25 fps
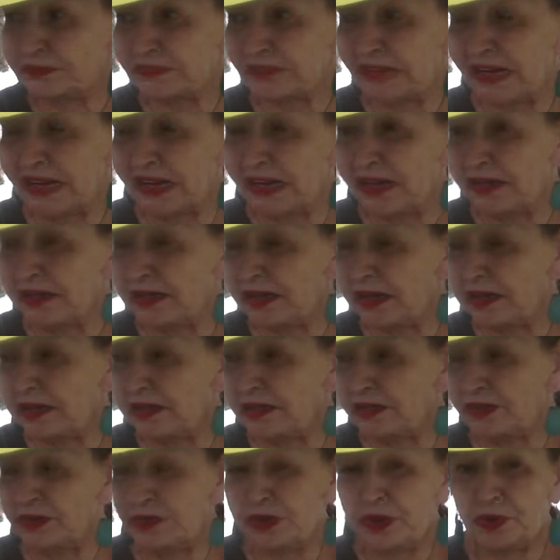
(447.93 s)
and,
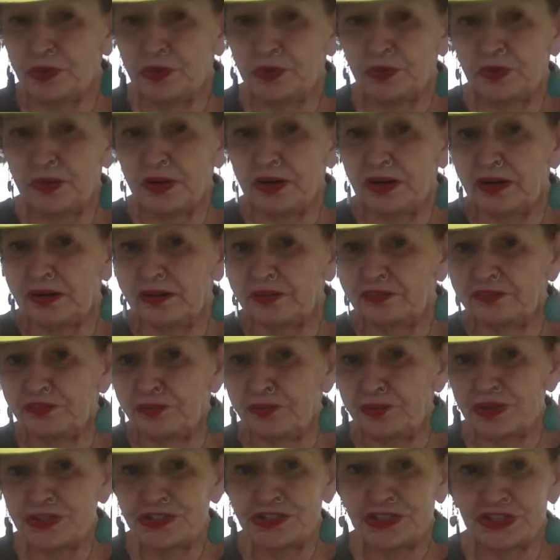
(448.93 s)
you know,
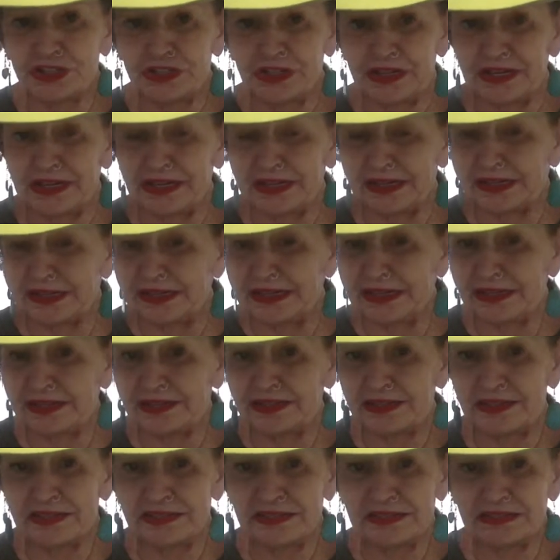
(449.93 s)
unfortunately,
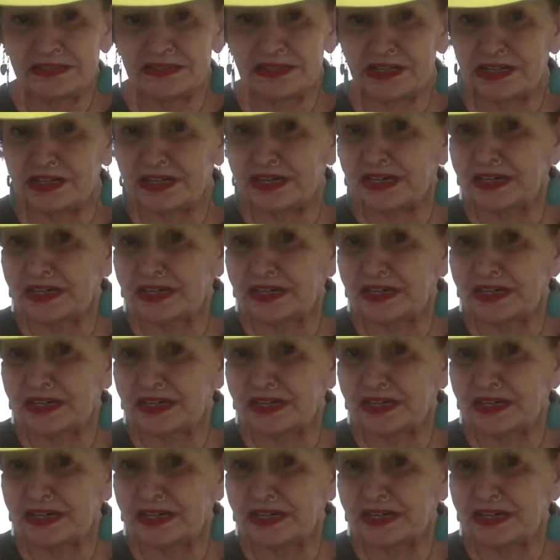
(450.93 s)
this is going to